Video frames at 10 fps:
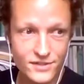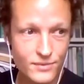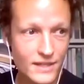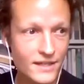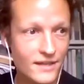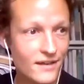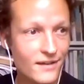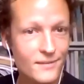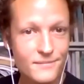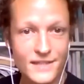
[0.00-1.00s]
really
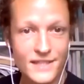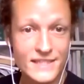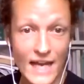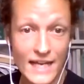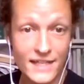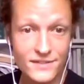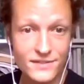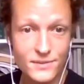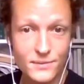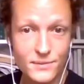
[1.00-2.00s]
exciting
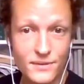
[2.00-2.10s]
to